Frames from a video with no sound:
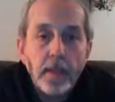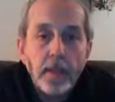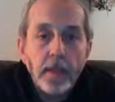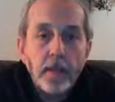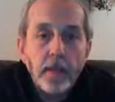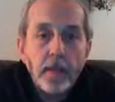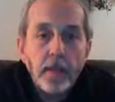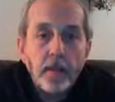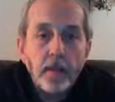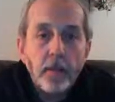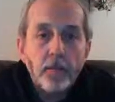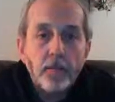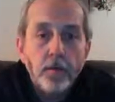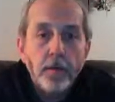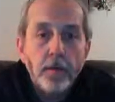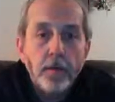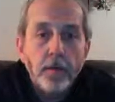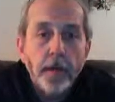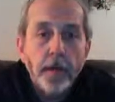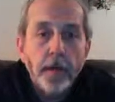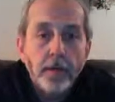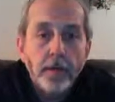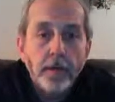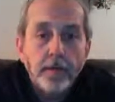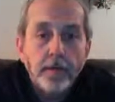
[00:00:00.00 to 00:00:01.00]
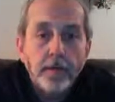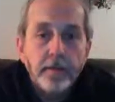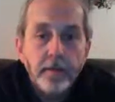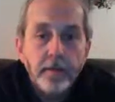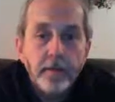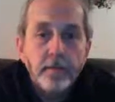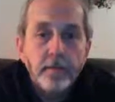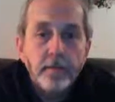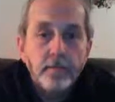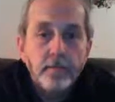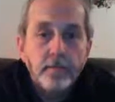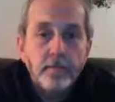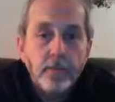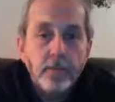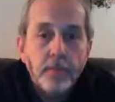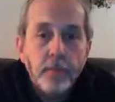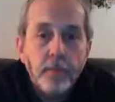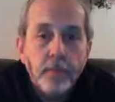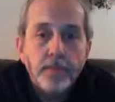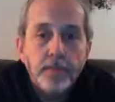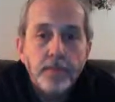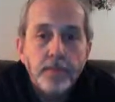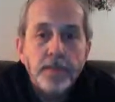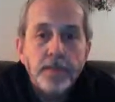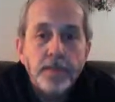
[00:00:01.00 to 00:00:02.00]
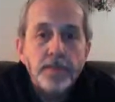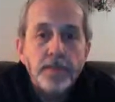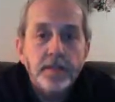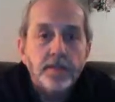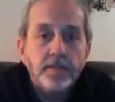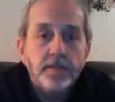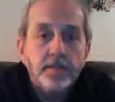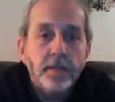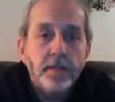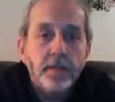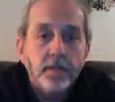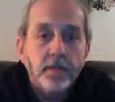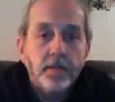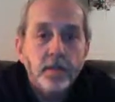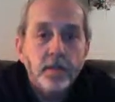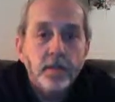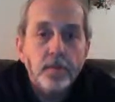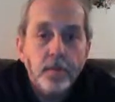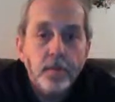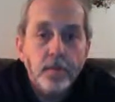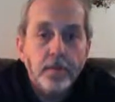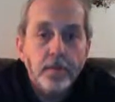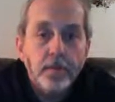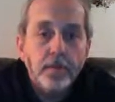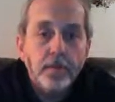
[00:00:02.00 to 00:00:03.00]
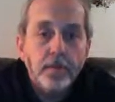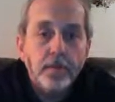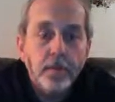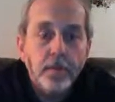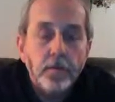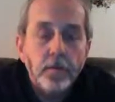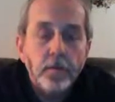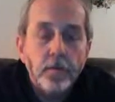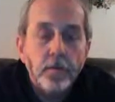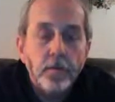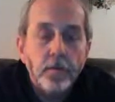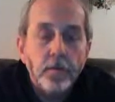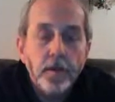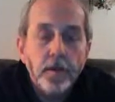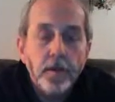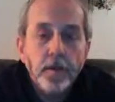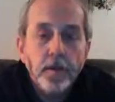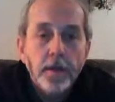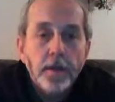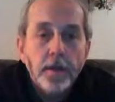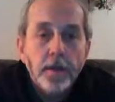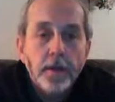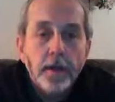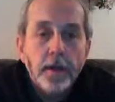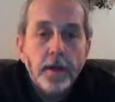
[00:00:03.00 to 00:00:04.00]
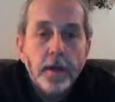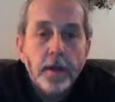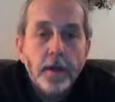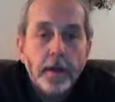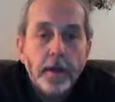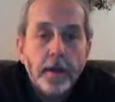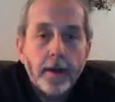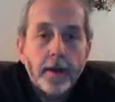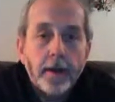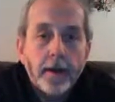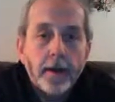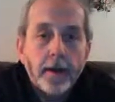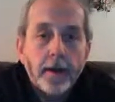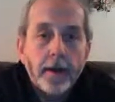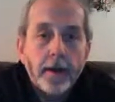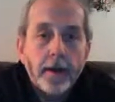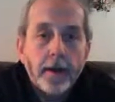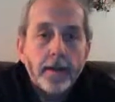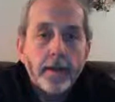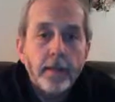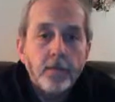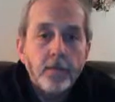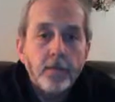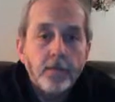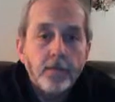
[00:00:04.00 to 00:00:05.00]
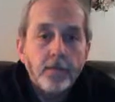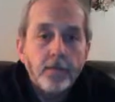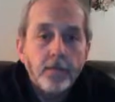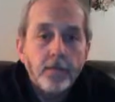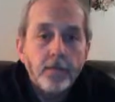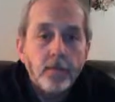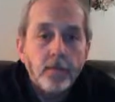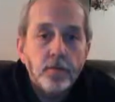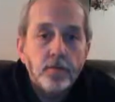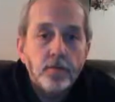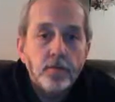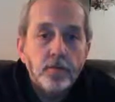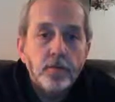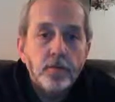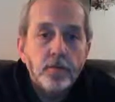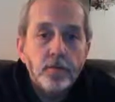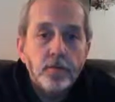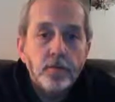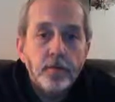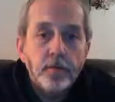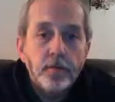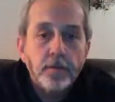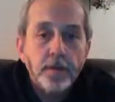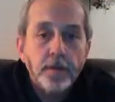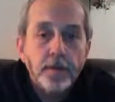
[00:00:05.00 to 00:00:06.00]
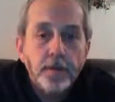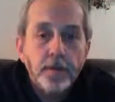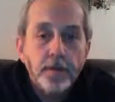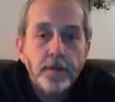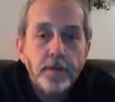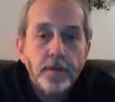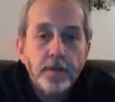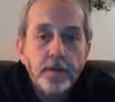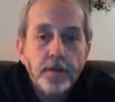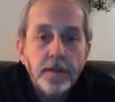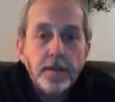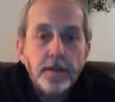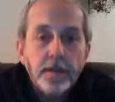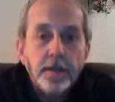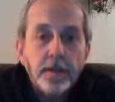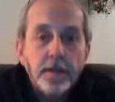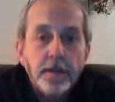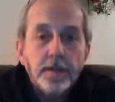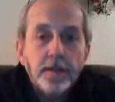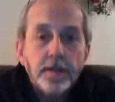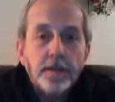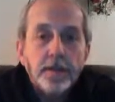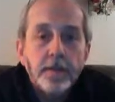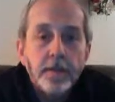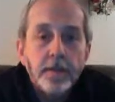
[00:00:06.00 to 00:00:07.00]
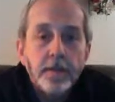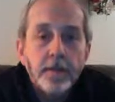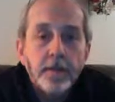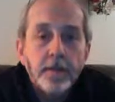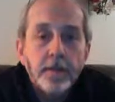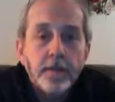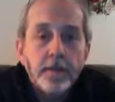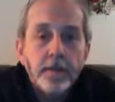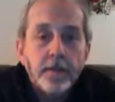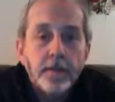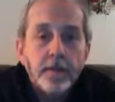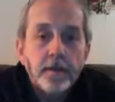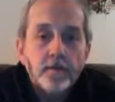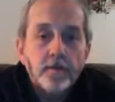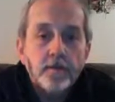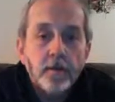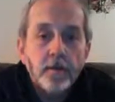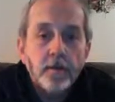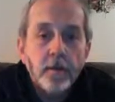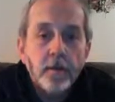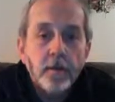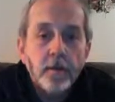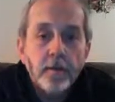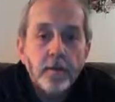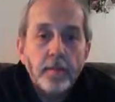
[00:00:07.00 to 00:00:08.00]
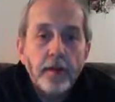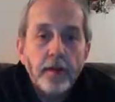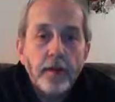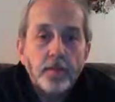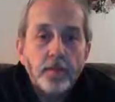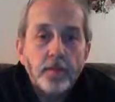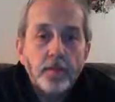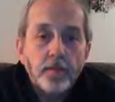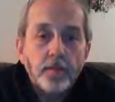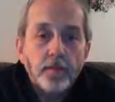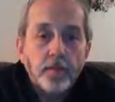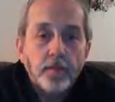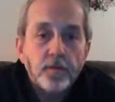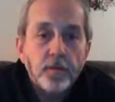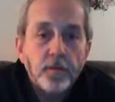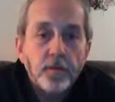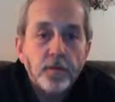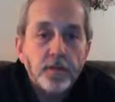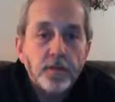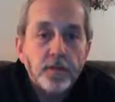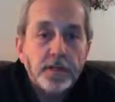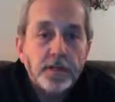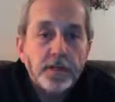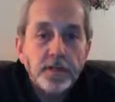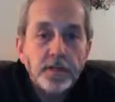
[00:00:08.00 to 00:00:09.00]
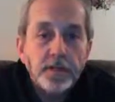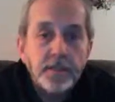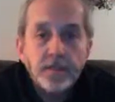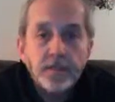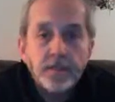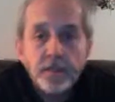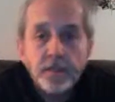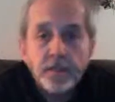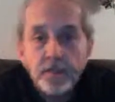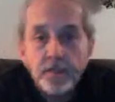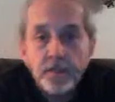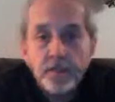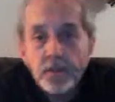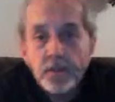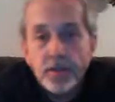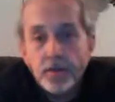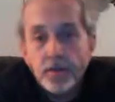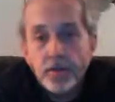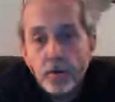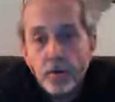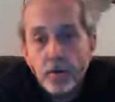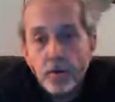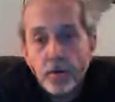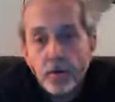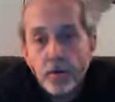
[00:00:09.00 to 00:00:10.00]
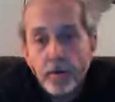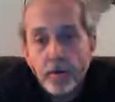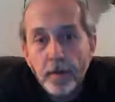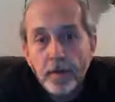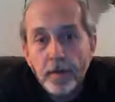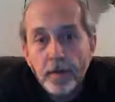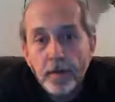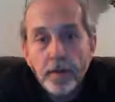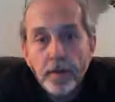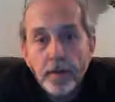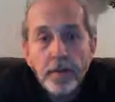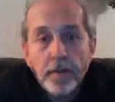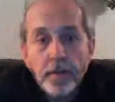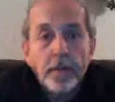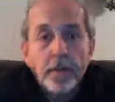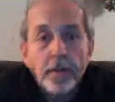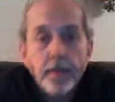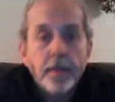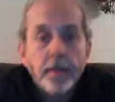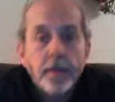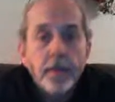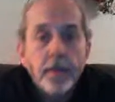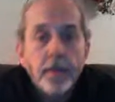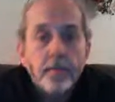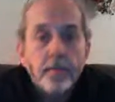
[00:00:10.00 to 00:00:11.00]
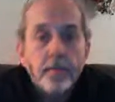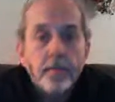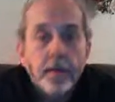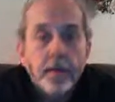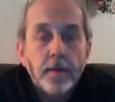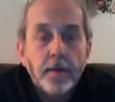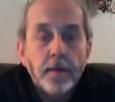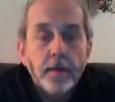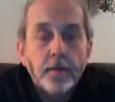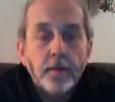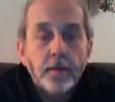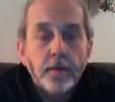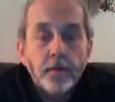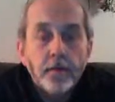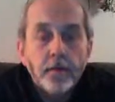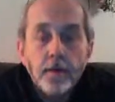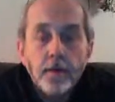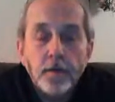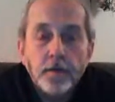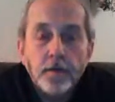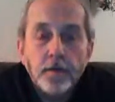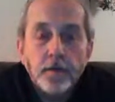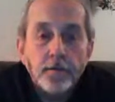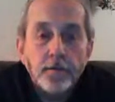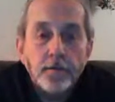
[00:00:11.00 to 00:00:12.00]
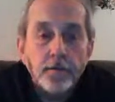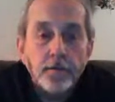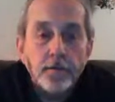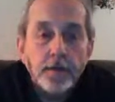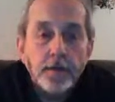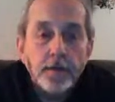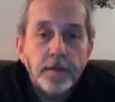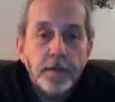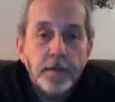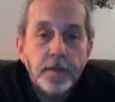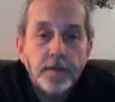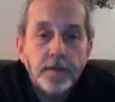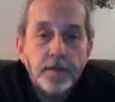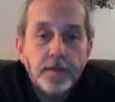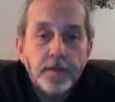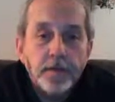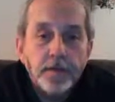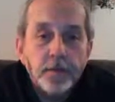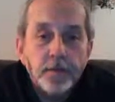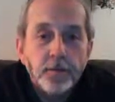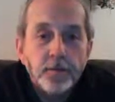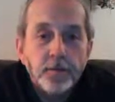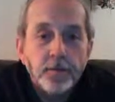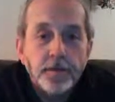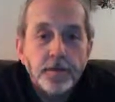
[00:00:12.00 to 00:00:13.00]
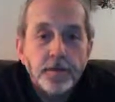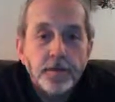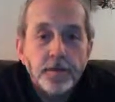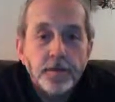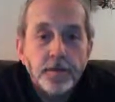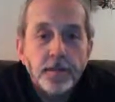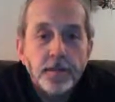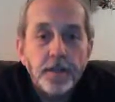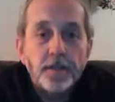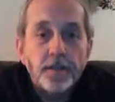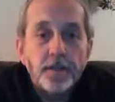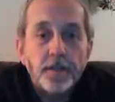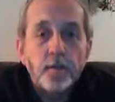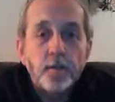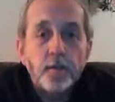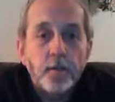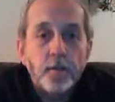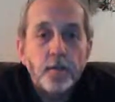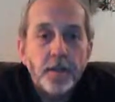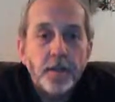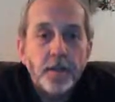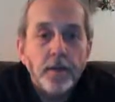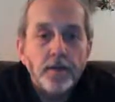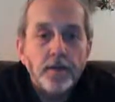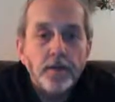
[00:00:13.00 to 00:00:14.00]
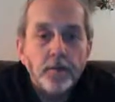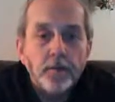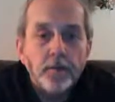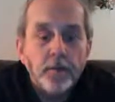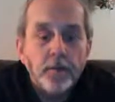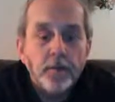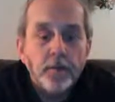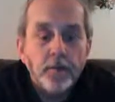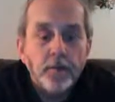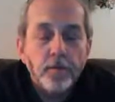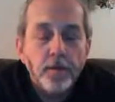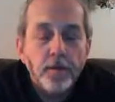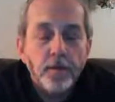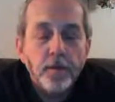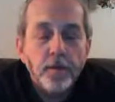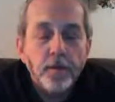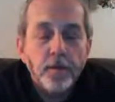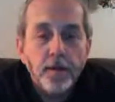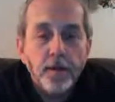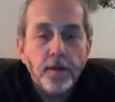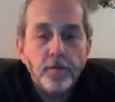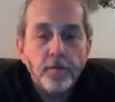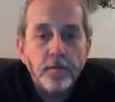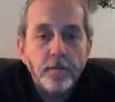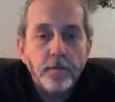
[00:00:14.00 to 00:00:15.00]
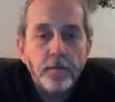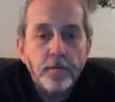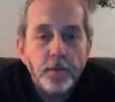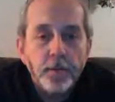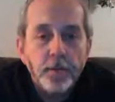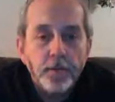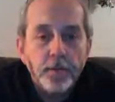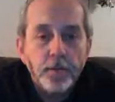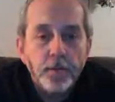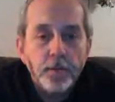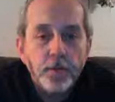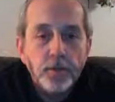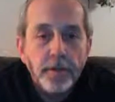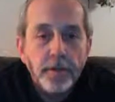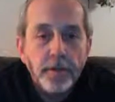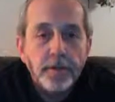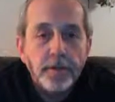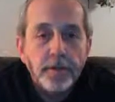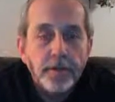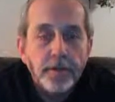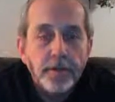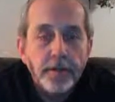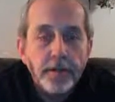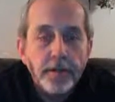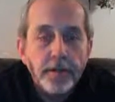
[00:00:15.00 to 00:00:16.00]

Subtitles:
Here at Post at the Malcolm Baldrige School, I'm generally the program manager for the business administration program, but I do cross over and teach this course in the sport management program, and I really enjoy it.